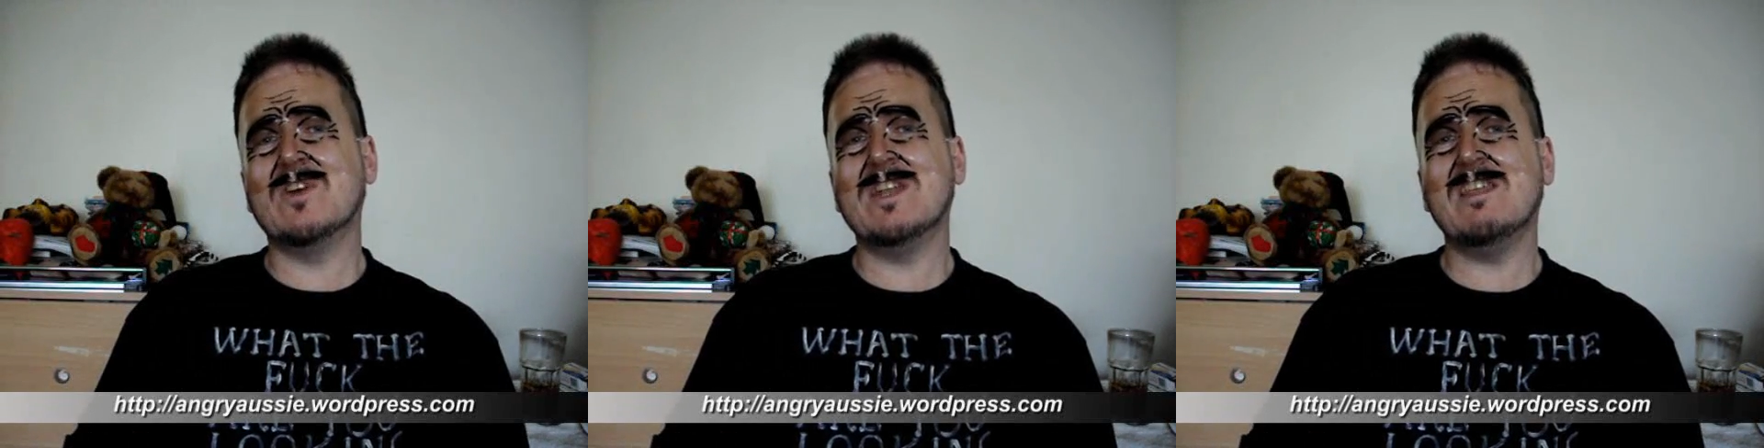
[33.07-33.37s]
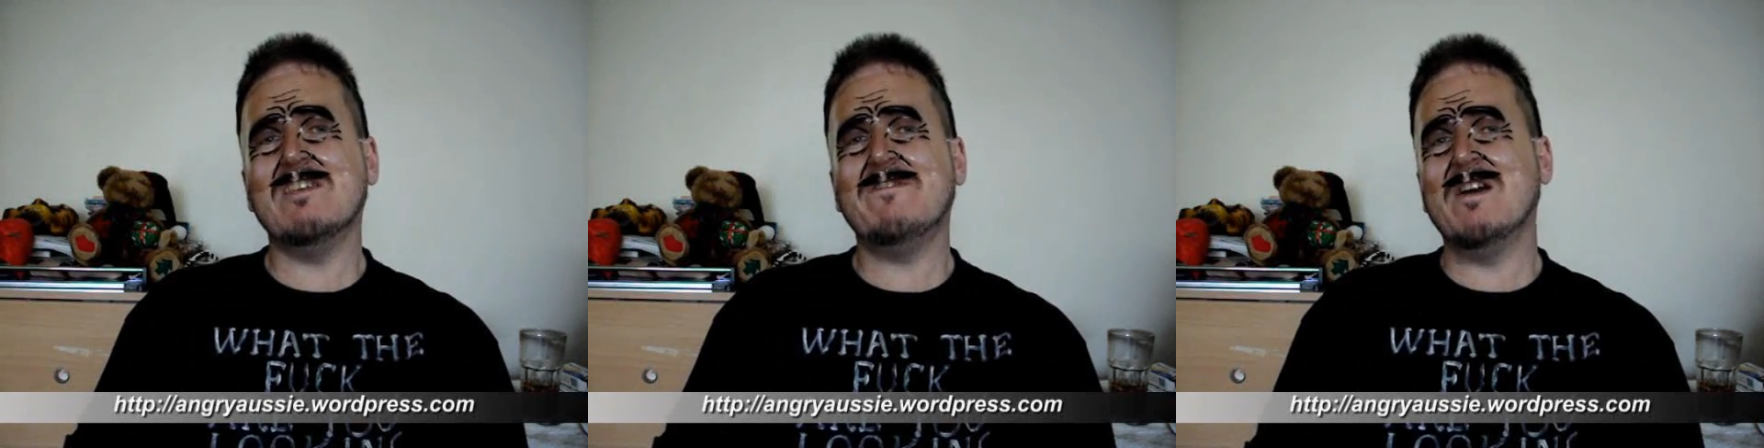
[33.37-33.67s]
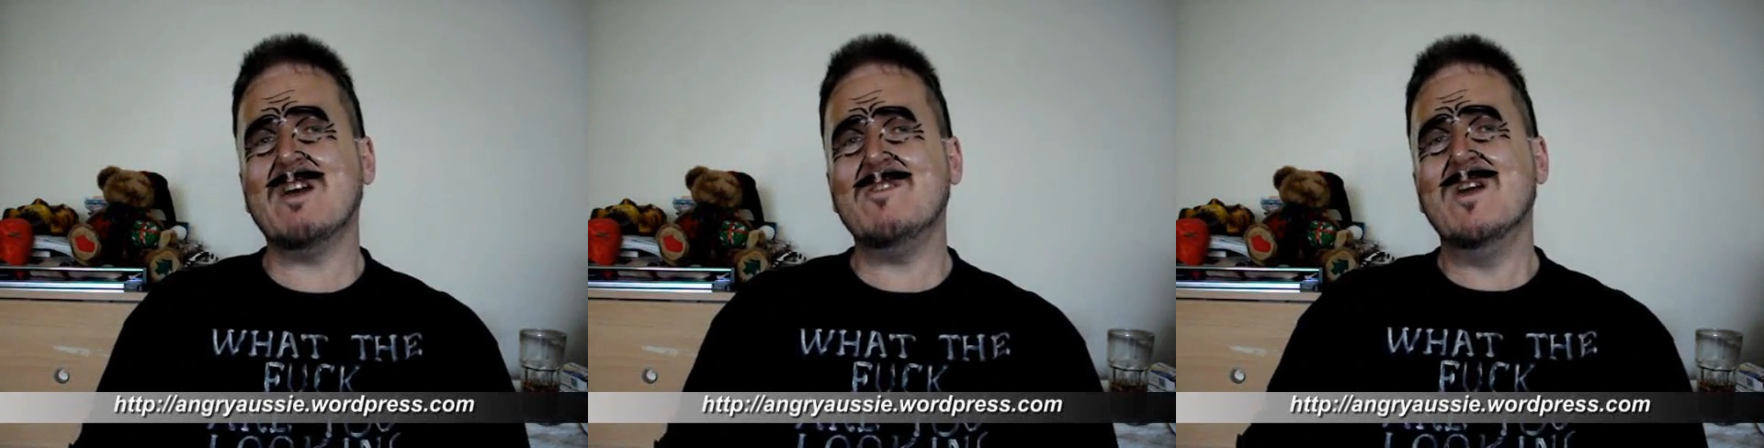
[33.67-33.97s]
I took
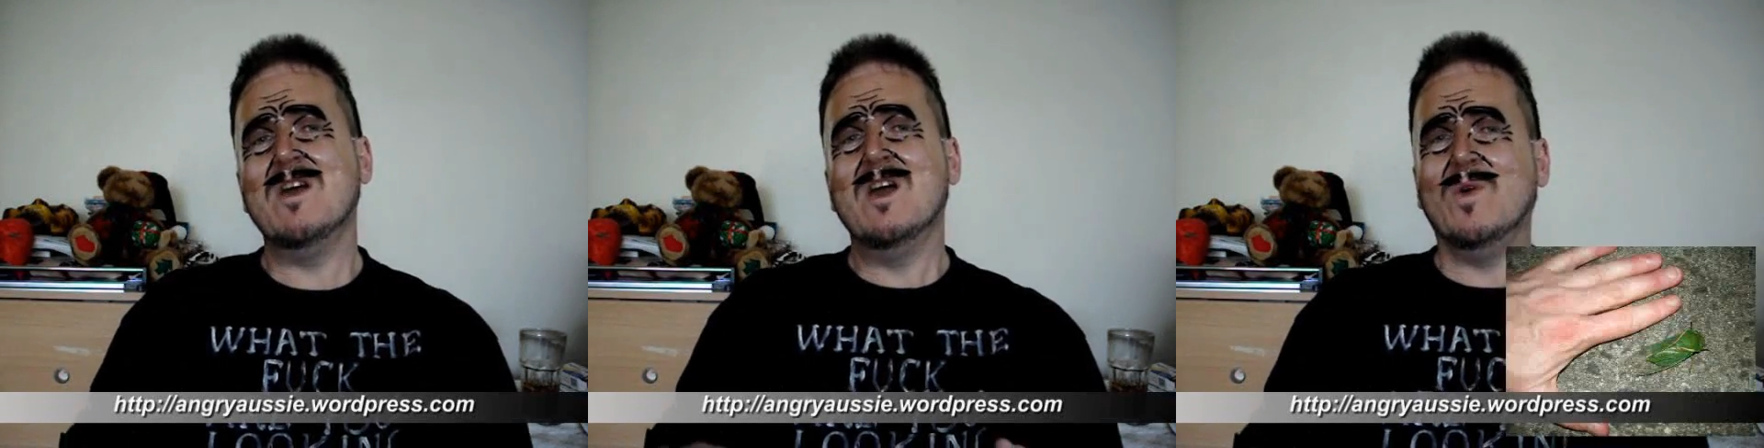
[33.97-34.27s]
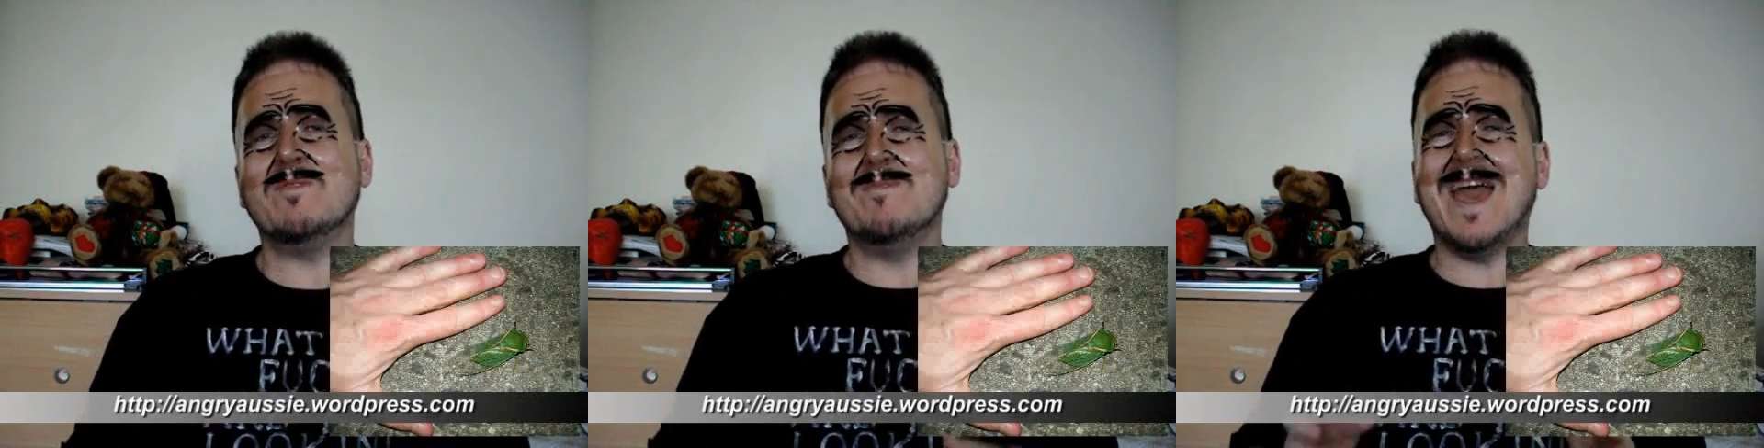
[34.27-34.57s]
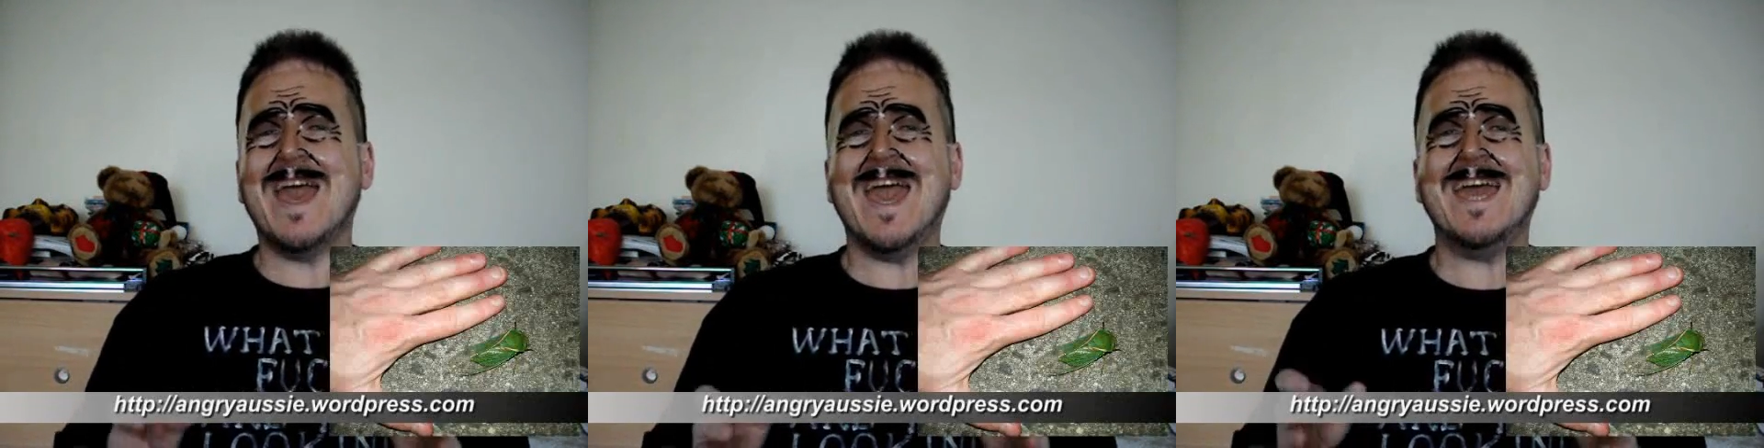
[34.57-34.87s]
another photo
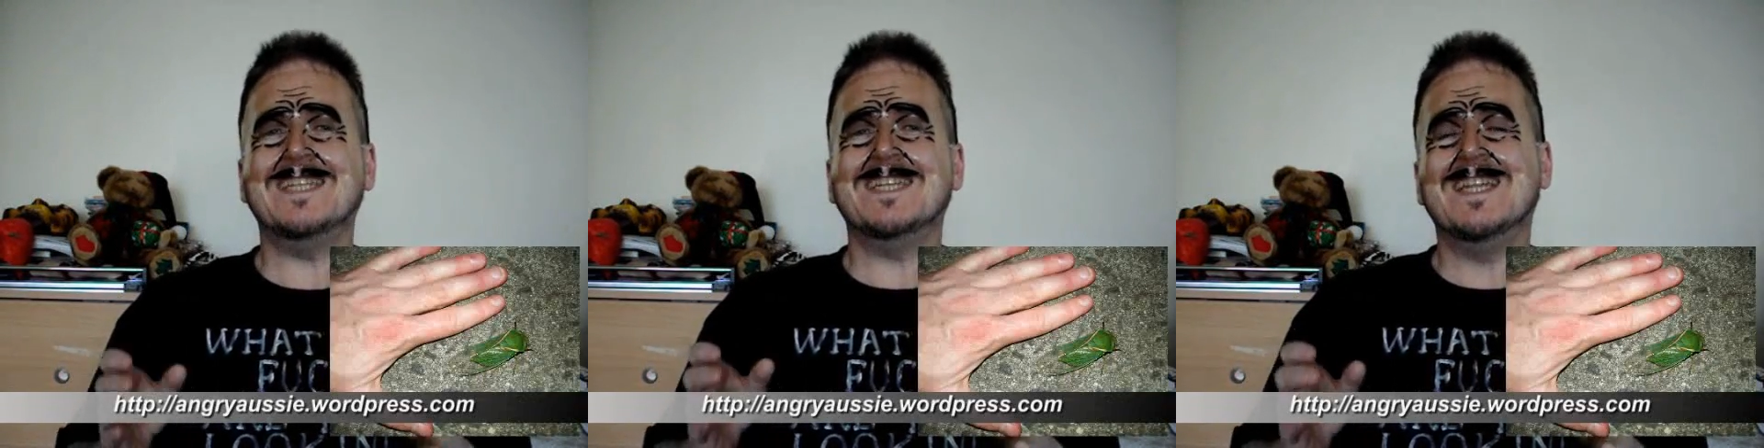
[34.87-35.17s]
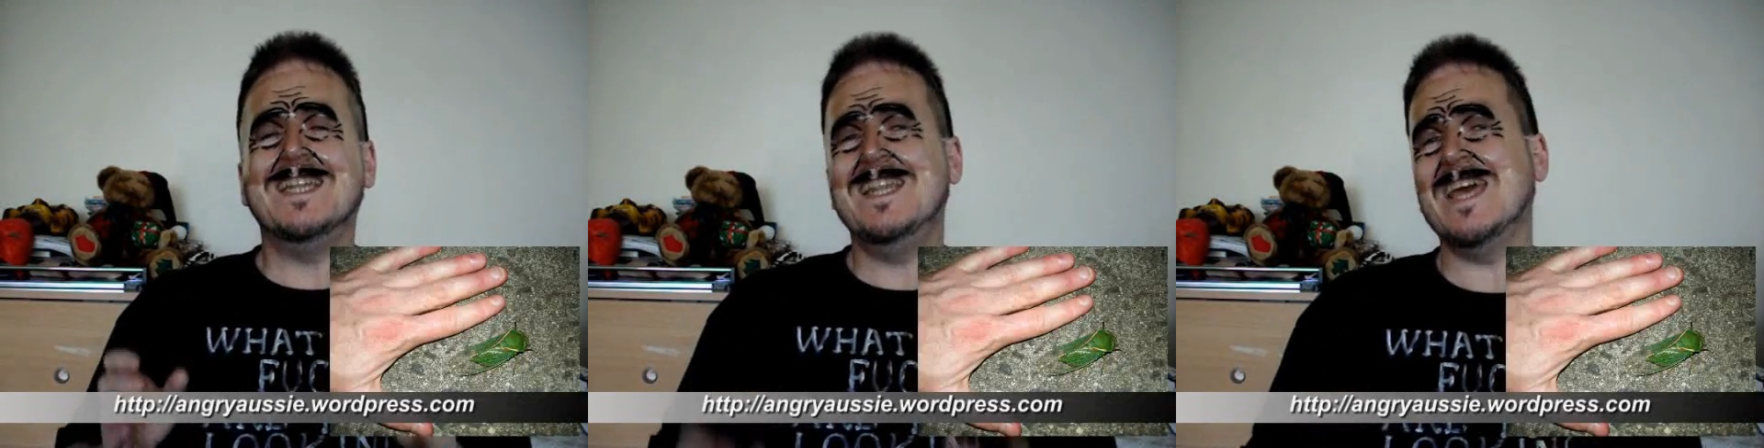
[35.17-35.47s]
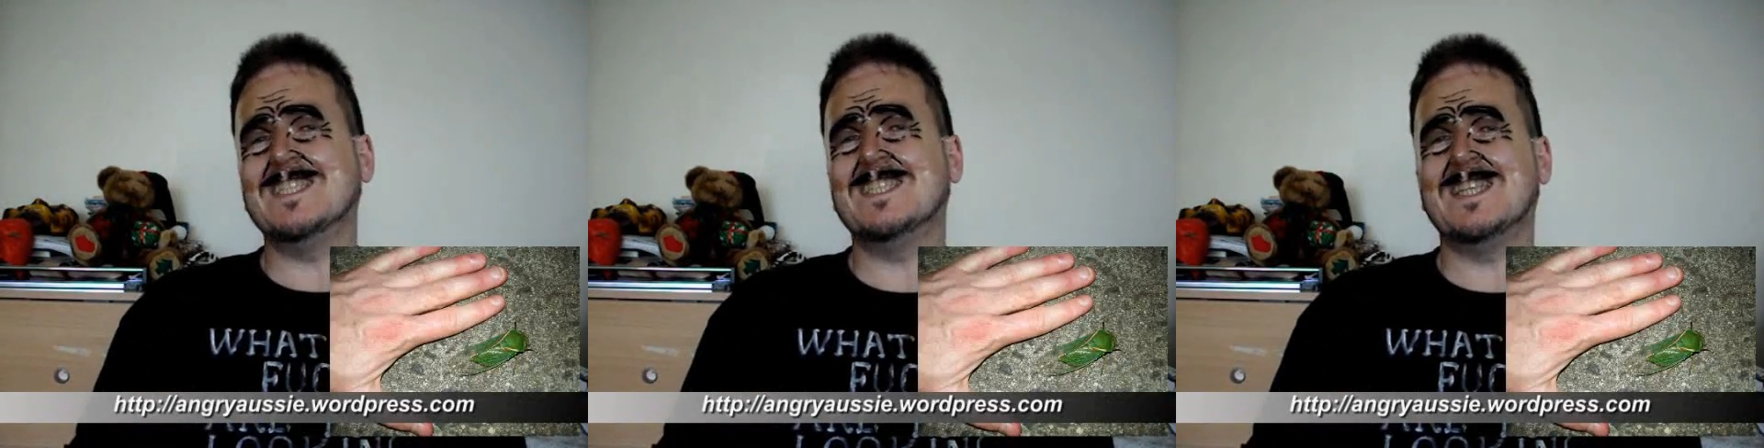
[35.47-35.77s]
with my hand
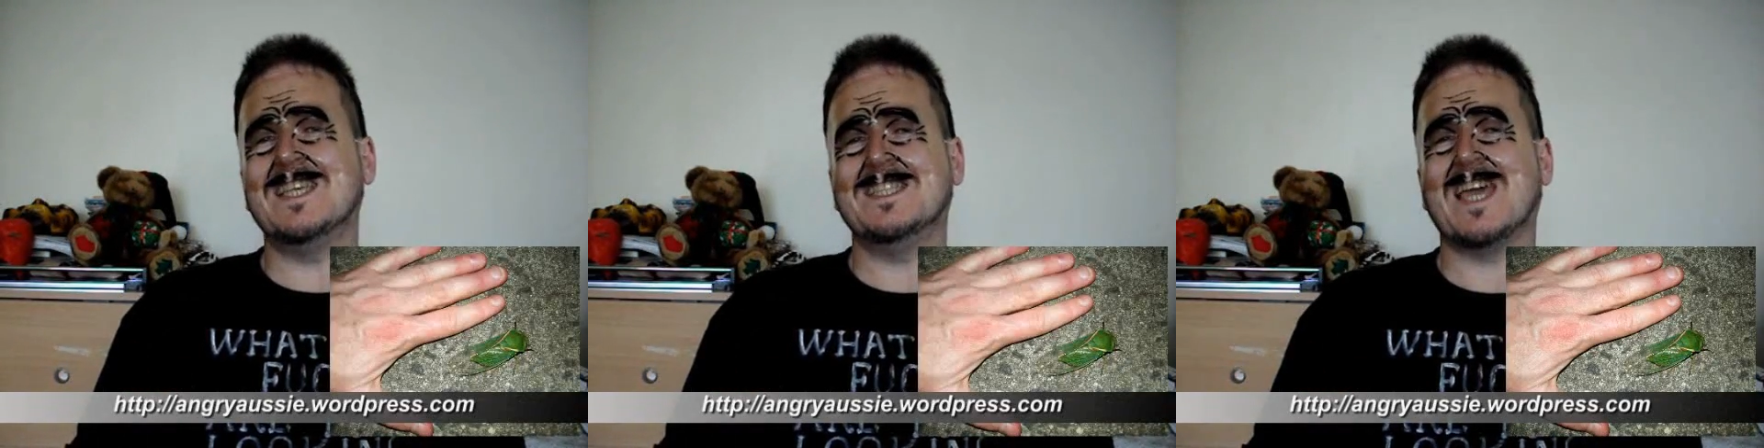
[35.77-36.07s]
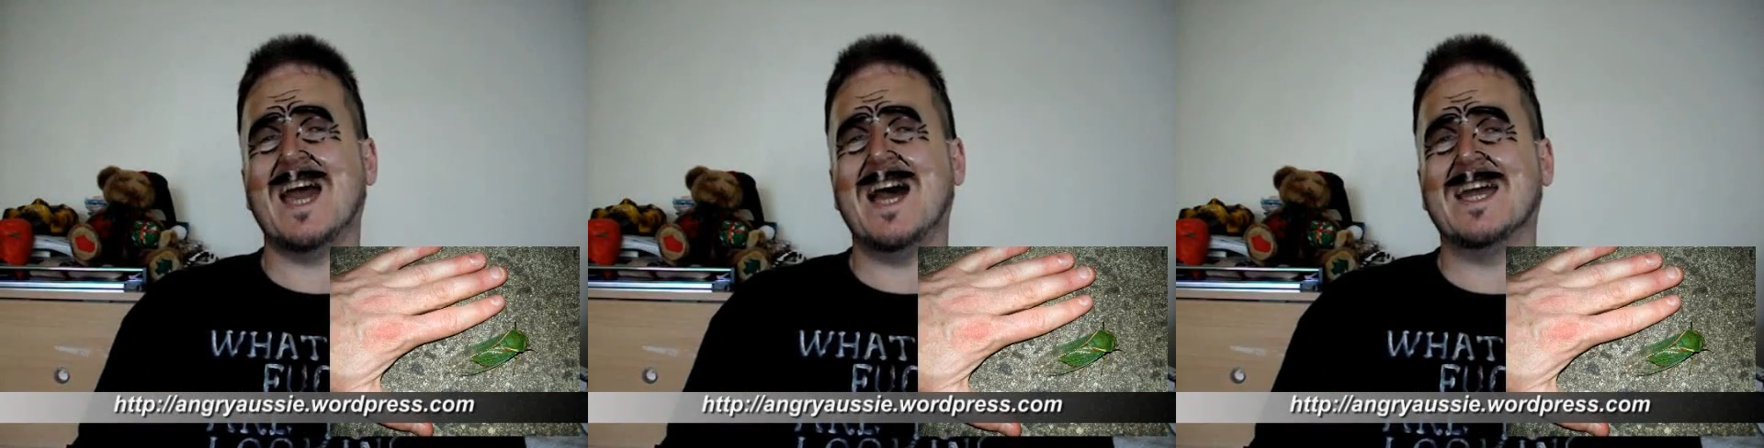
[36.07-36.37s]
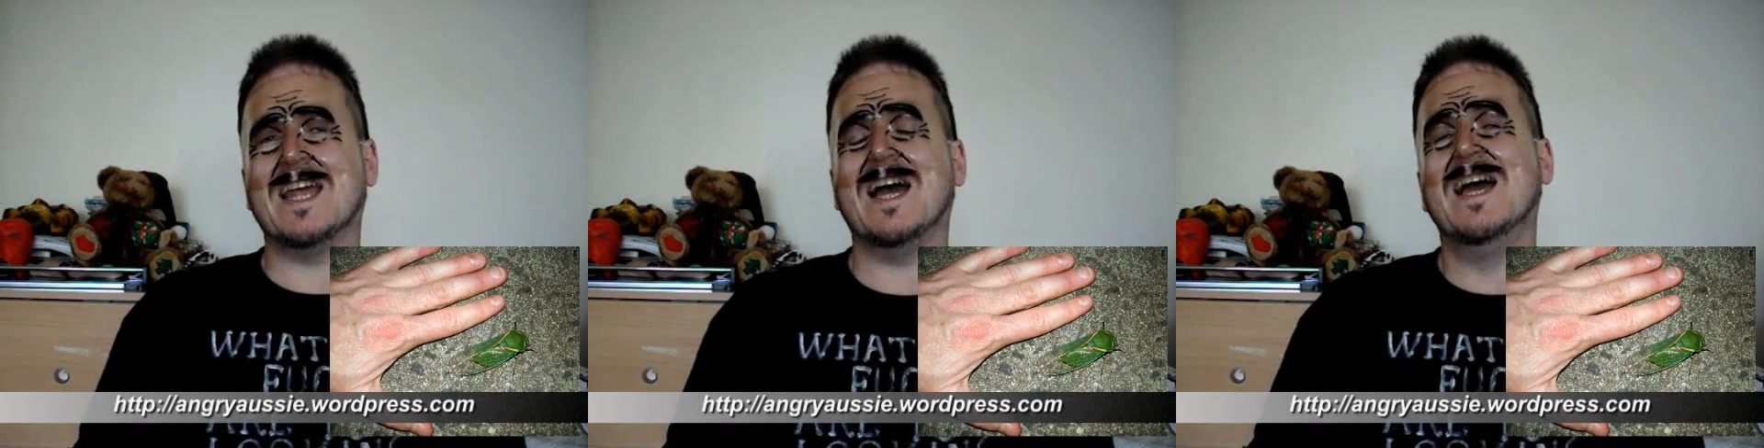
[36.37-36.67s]
next to the
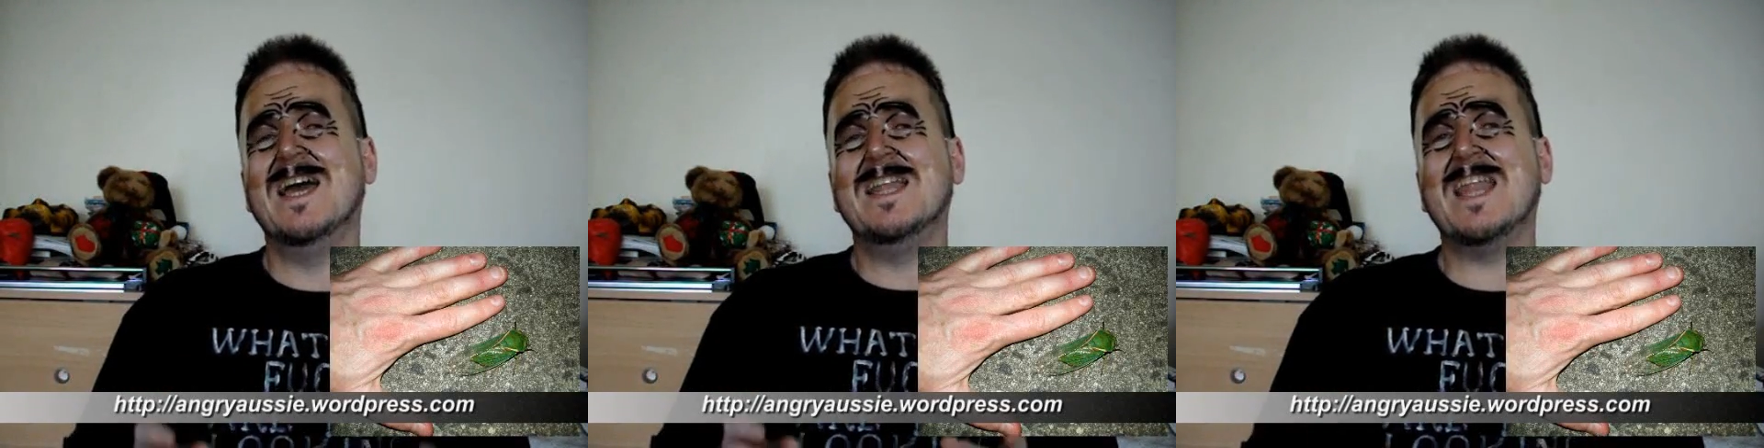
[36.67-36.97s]
cicada.